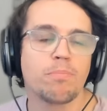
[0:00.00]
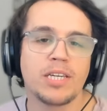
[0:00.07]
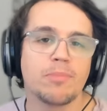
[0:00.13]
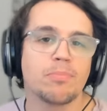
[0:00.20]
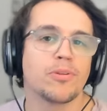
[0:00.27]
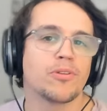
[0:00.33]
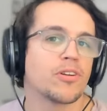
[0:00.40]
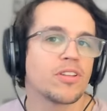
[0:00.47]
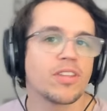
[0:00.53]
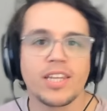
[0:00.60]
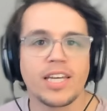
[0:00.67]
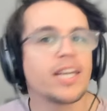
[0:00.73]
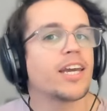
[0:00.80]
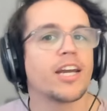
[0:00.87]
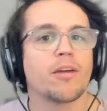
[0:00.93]
people are
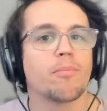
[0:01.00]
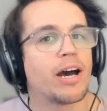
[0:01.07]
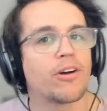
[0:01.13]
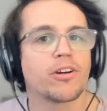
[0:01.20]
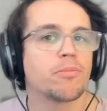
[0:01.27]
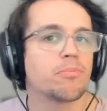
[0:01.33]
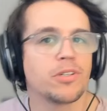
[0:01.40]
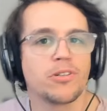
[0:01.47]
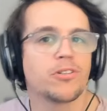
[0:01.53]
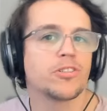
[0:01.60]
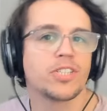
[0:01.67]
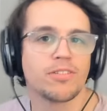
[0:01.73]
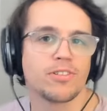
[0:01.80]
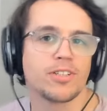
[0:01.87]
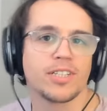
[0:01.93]
thinking about computers
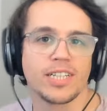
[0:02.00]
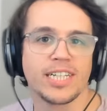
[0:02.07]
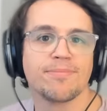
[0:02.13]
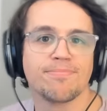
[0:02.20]
differently.